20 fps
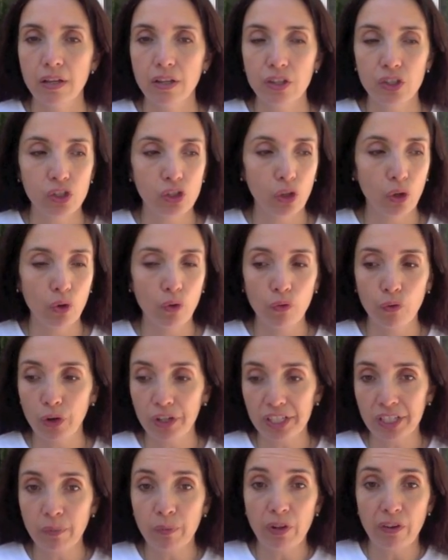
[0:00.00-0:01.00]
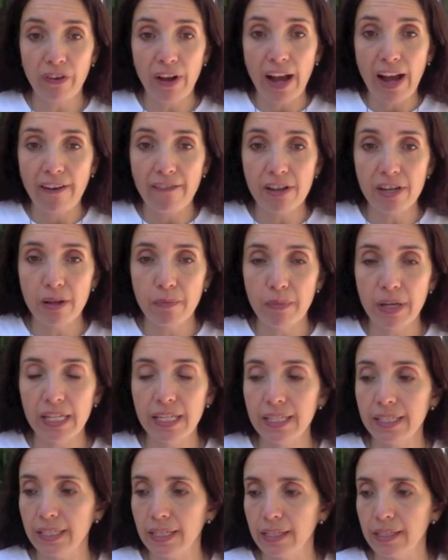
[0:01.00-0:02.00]
so, for example, if I have any
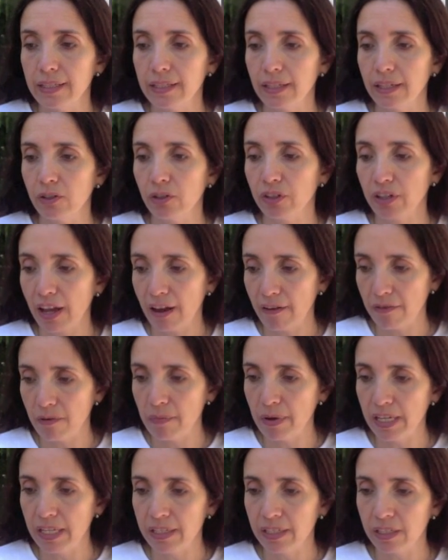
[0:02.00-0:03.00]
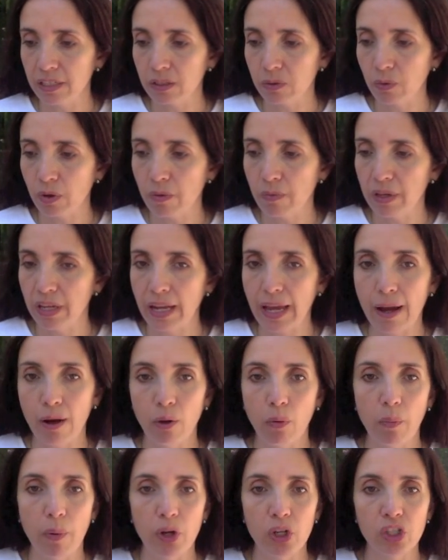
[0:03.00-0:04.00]
medicines, I don't have the medicines with me
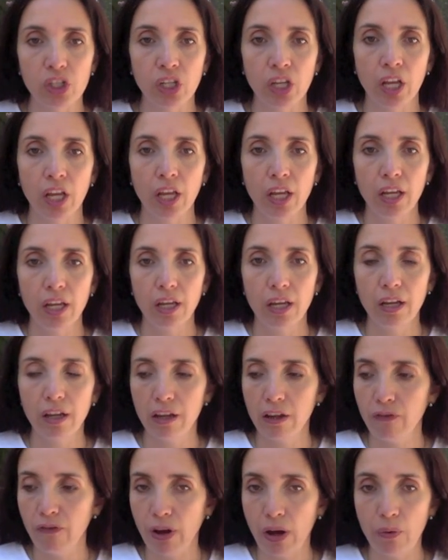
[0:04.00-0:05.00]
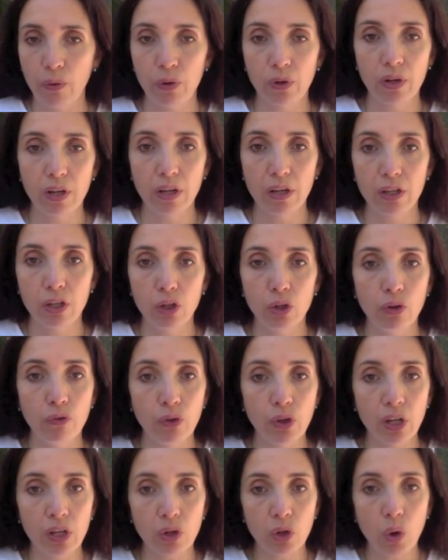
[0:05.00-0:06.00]
now, but uh, if I were, you know, if
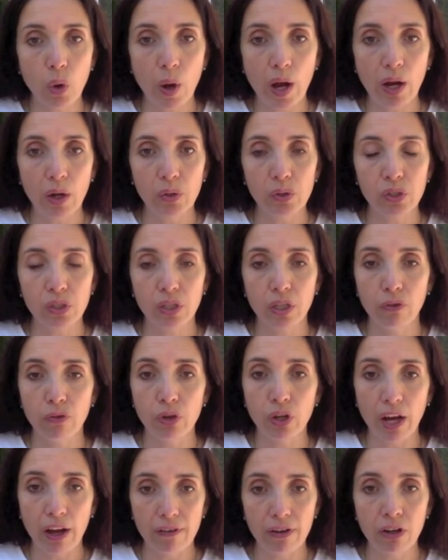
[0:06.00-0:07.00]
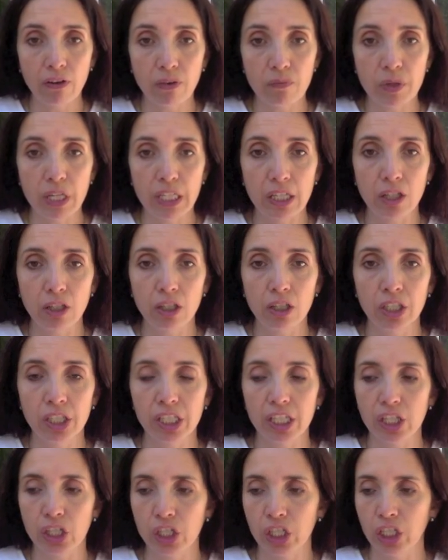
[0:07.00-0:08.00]
you can go out, if you have a medical
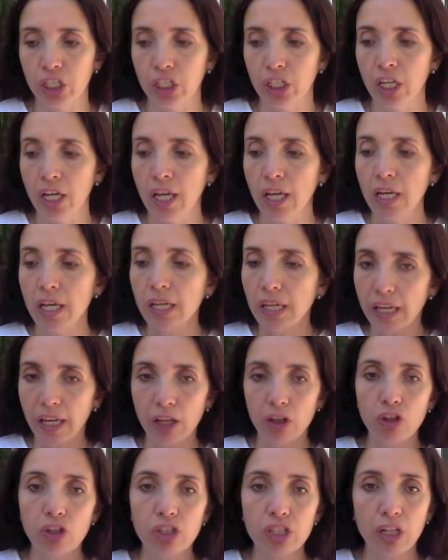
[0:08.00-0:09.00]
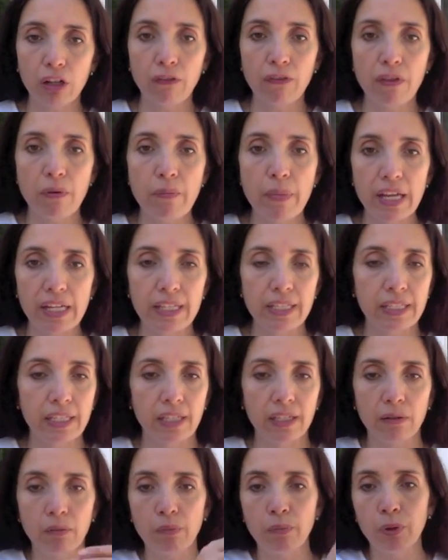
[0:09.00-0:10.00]
condition, get yourself the
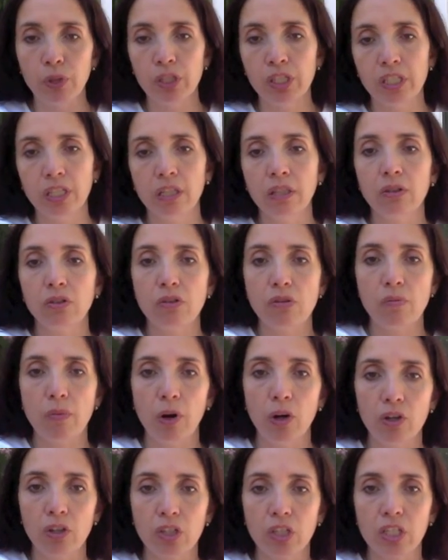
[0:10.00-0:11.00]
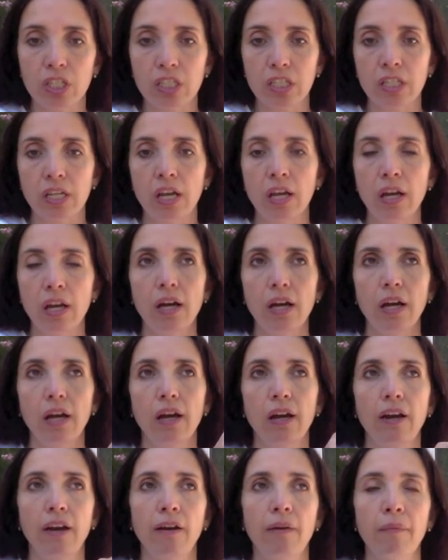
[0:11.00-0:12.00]
medicine and put it into the box.
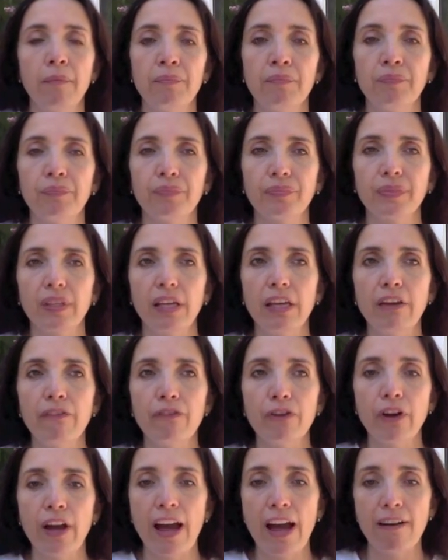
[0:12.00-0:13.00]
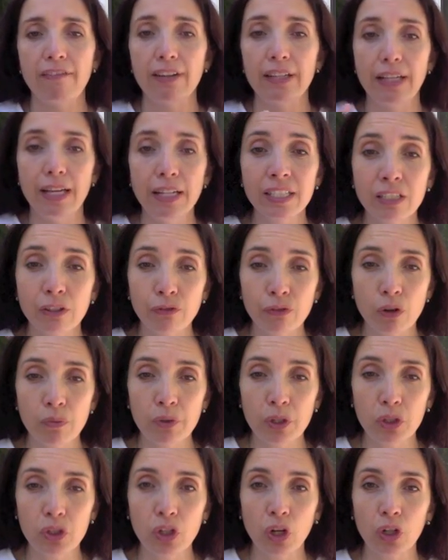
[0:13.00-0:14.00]
Um, if you have a letter from
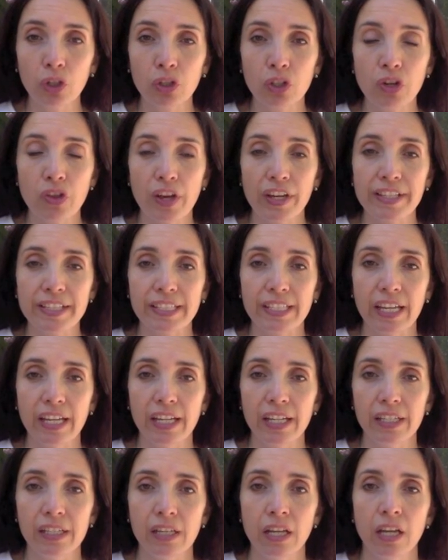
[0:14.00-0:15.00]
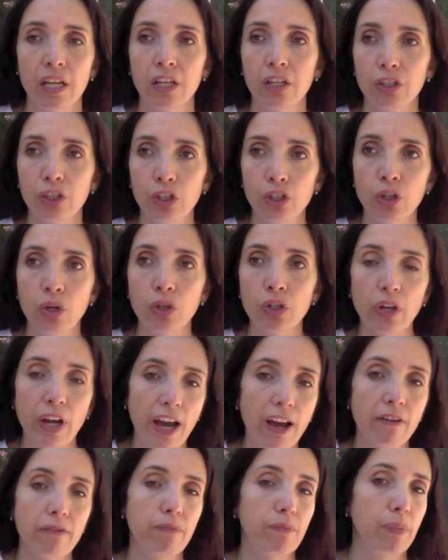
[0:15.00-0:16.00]
your doctor that said, you know, you
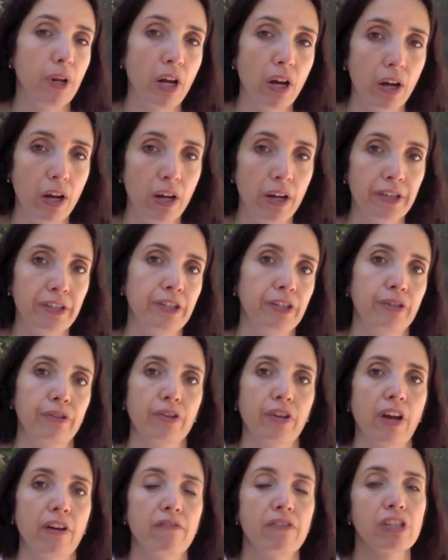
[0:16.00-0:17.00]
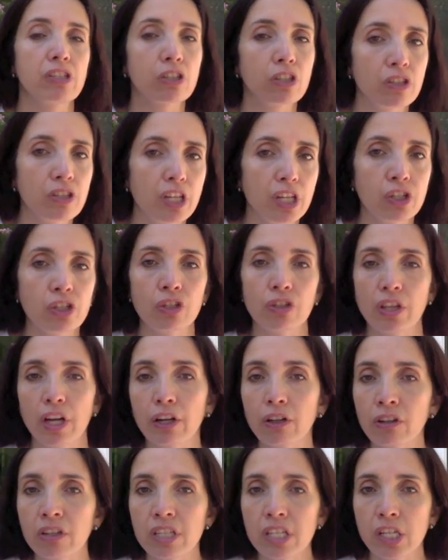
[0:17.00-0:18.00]
have blah, you know, you have this condition,
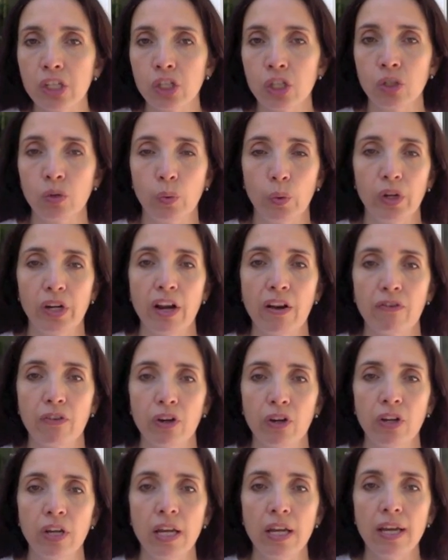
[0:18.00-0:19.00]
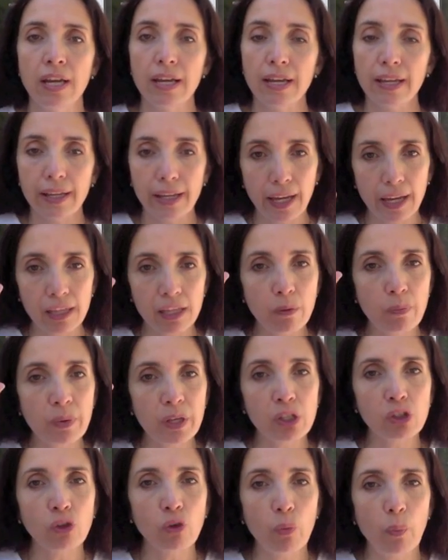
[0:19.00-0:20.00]
that condition, or whatever, get the
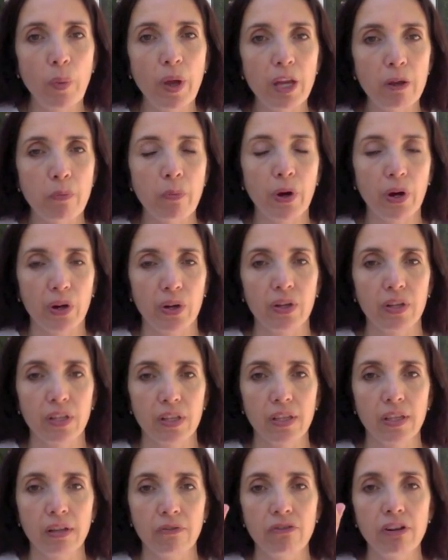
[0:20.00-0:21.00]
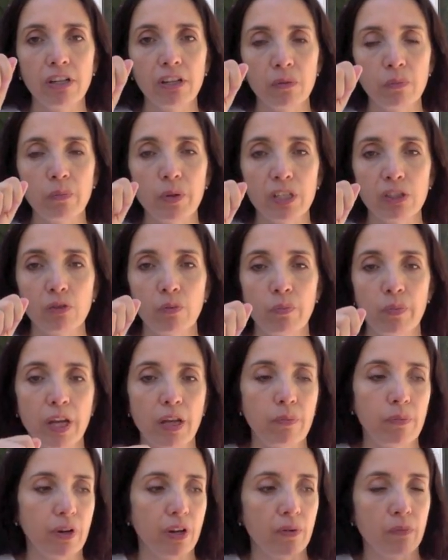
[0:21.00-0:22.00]
piece of paper, the written piece of
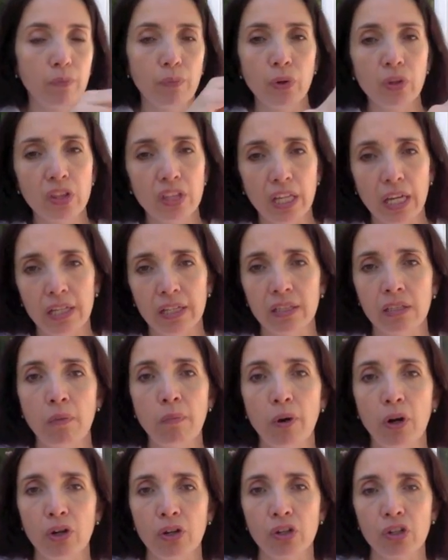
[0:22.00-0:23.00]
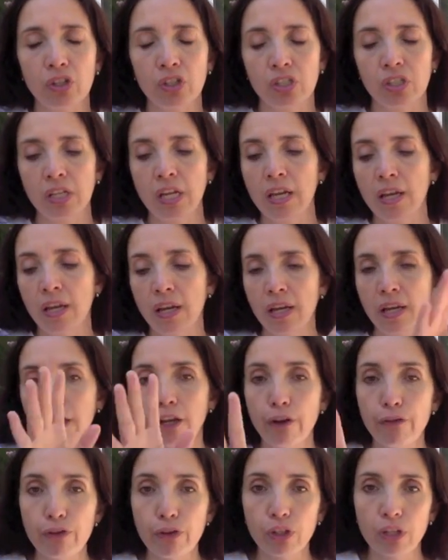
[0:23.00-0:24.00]
paper, and put that in the box.
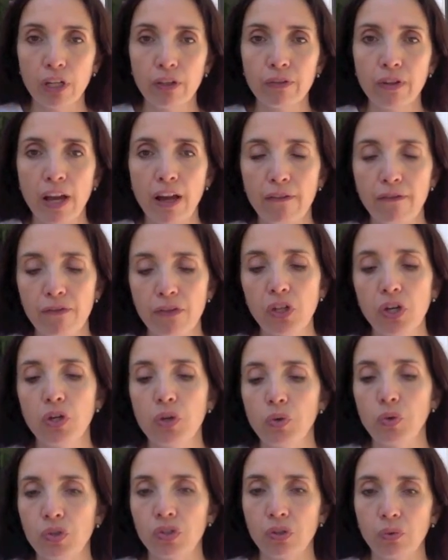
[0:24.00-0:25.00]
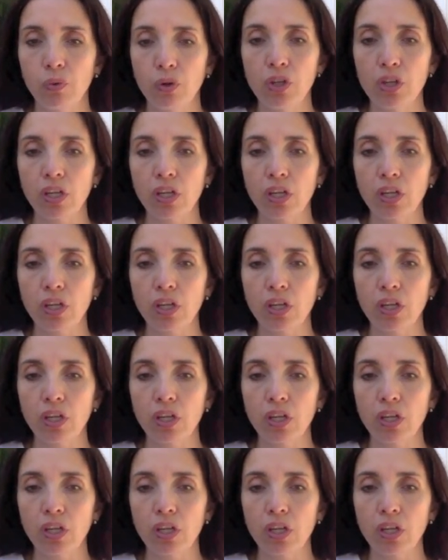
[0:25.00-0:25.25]
If you don't have those, what